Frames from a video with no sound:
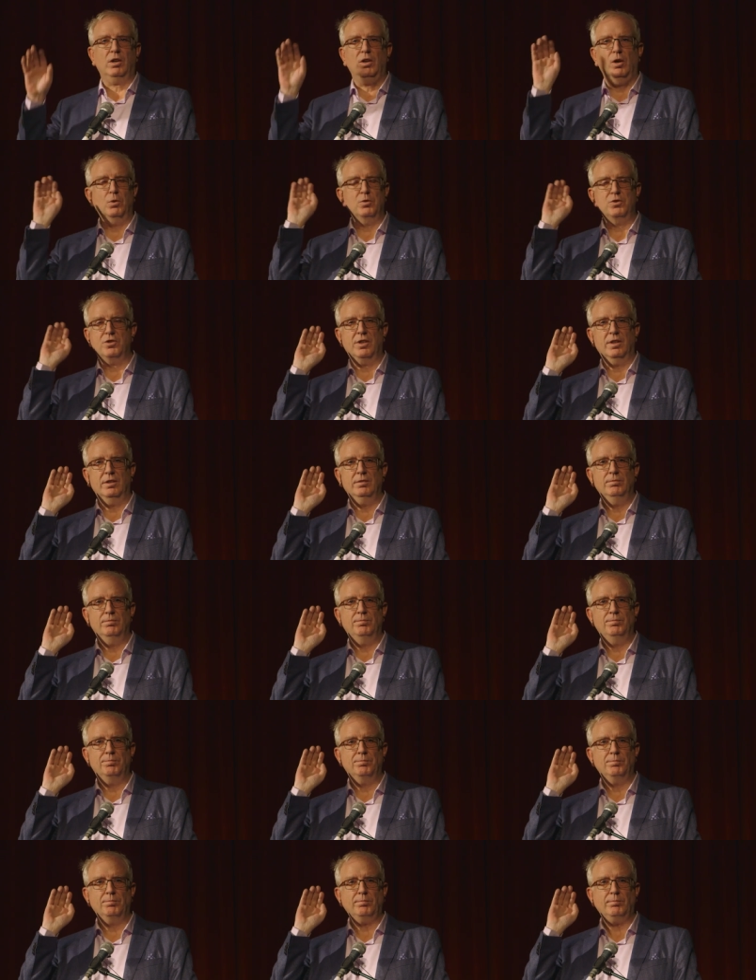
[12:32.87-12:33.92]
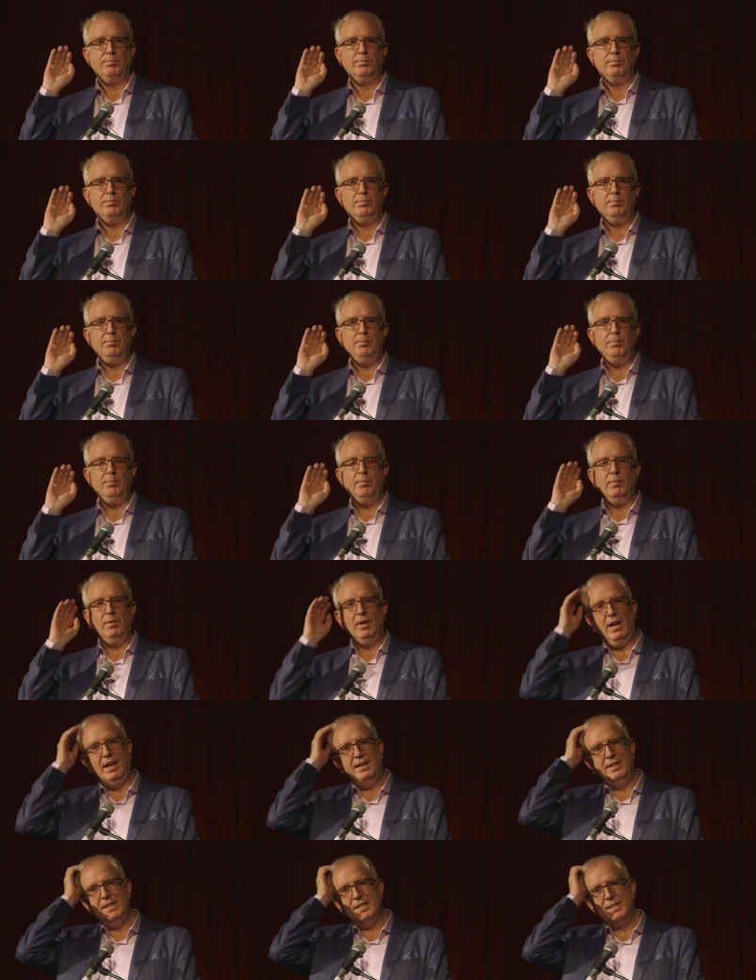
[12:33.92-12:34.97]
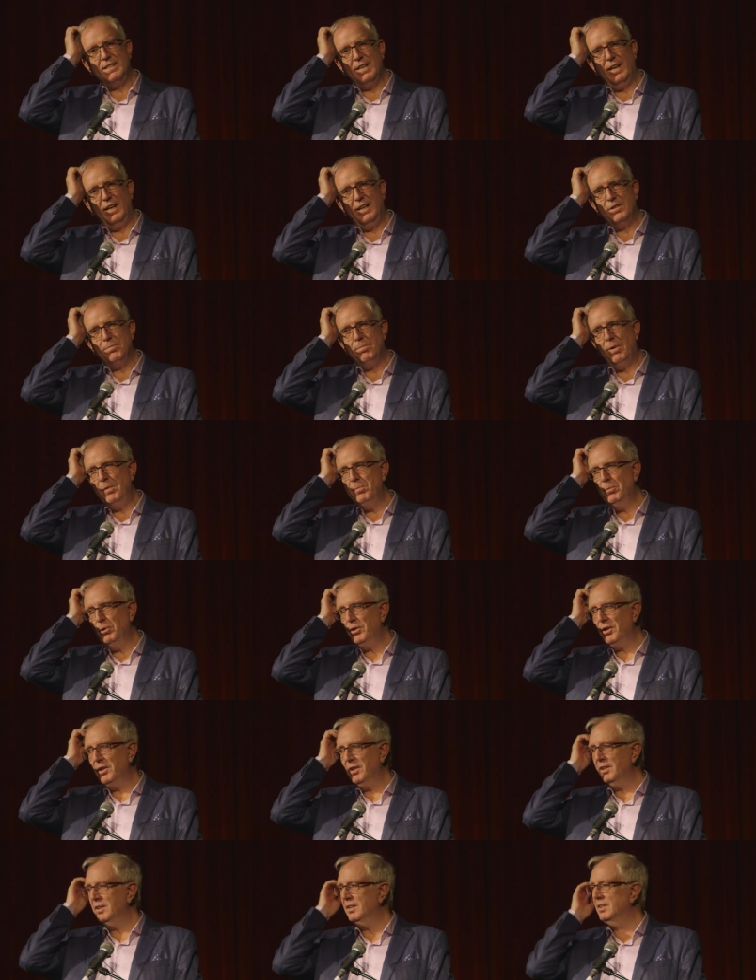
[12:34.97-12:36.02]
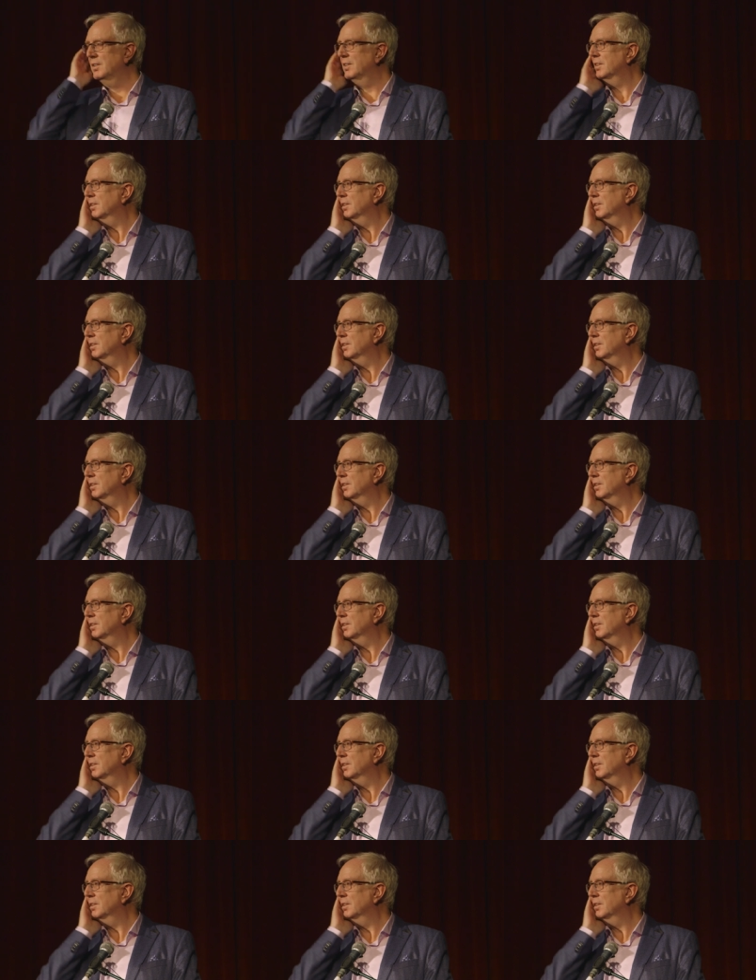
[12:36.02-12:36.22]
coaster at this stage. My mother,